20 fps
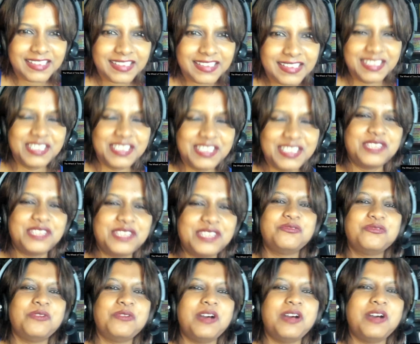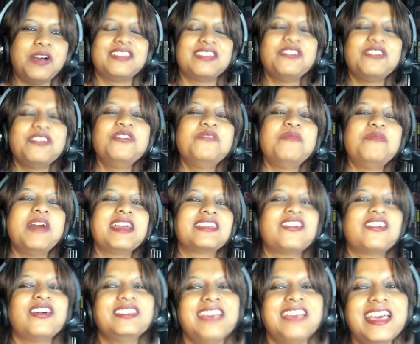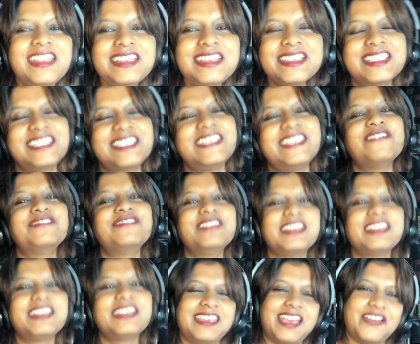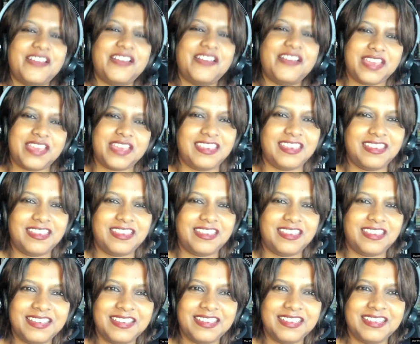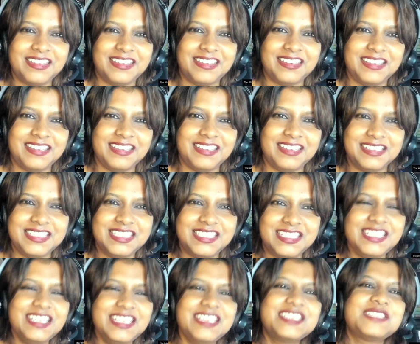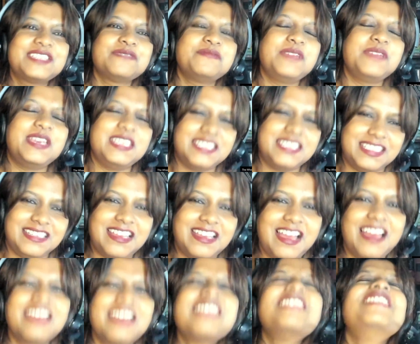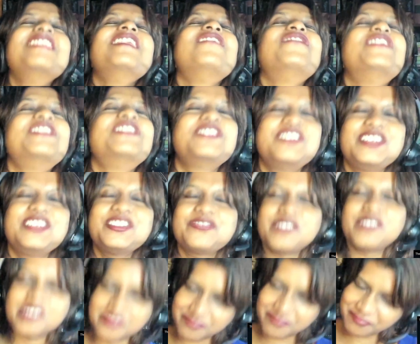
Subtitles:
This one. Oh my God. That is definitely Aviende. She is amazing. I love her. She is my